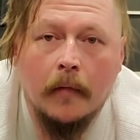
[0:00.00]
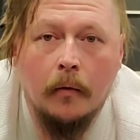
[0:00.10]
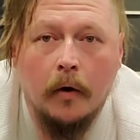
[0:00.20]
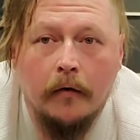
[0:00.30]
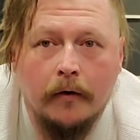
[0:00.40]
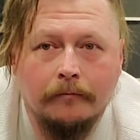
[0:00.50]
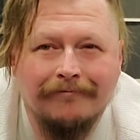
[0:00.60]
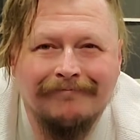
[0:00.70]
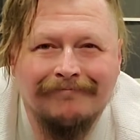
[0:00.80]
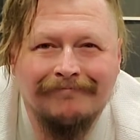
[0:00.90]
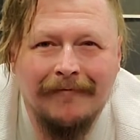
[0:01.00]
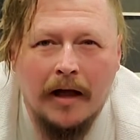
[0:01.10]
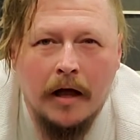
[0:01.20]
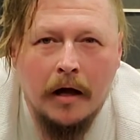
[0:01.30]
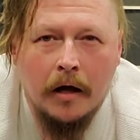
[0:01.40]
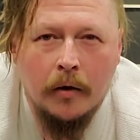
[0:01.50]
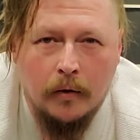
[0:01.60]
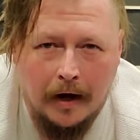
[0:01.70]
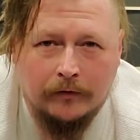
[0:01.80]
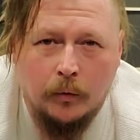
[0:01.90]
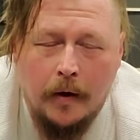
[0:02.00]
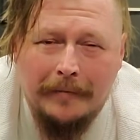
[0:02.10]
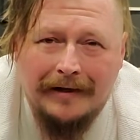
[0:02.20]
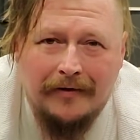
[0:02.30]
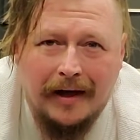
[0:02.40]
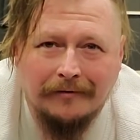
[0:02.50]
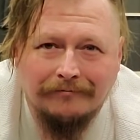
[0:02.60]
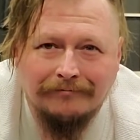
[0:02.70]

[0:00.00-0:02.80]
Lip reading: Well then, we'll have to remedy that.